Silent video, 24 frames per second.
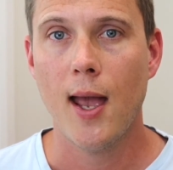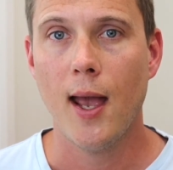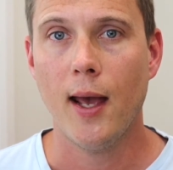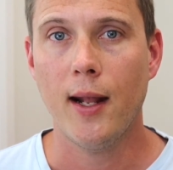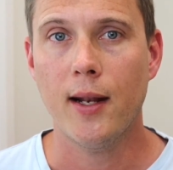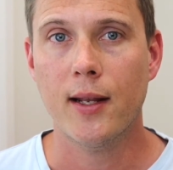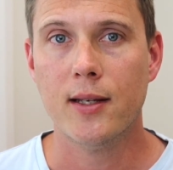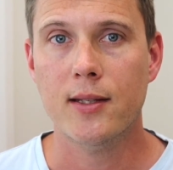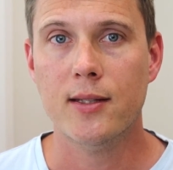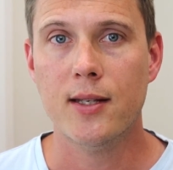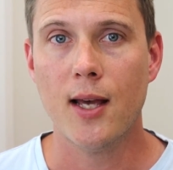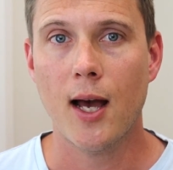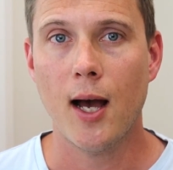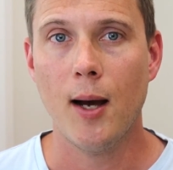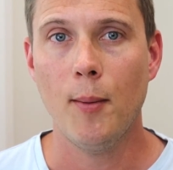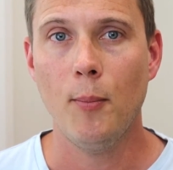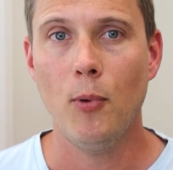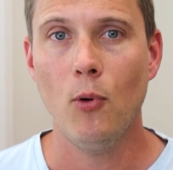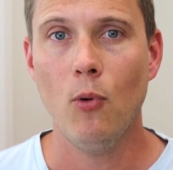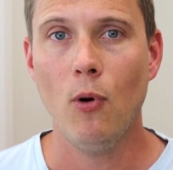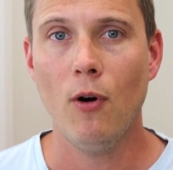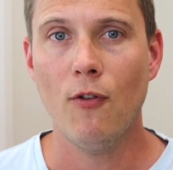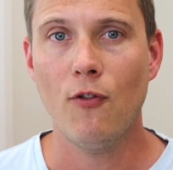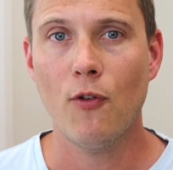An
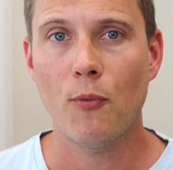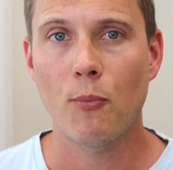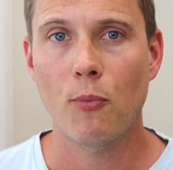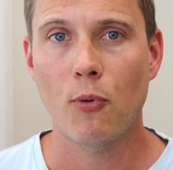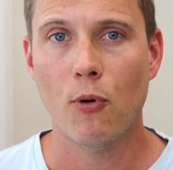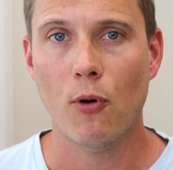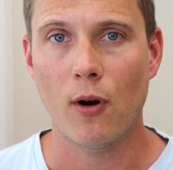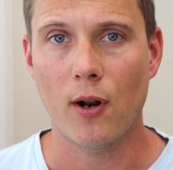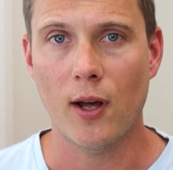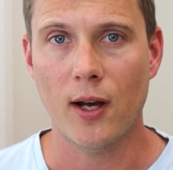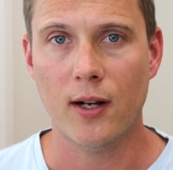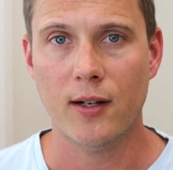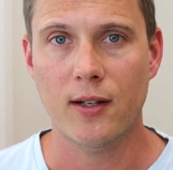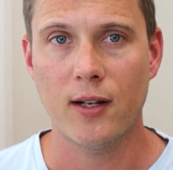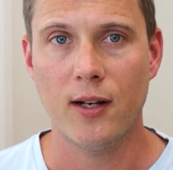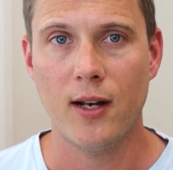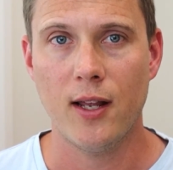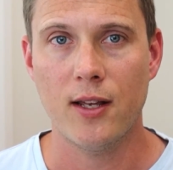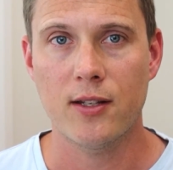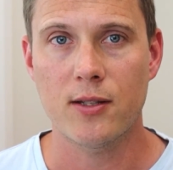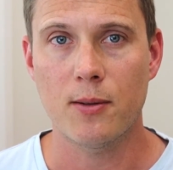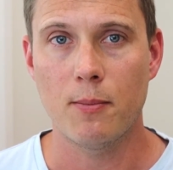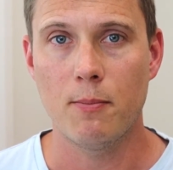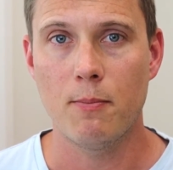example of a product that has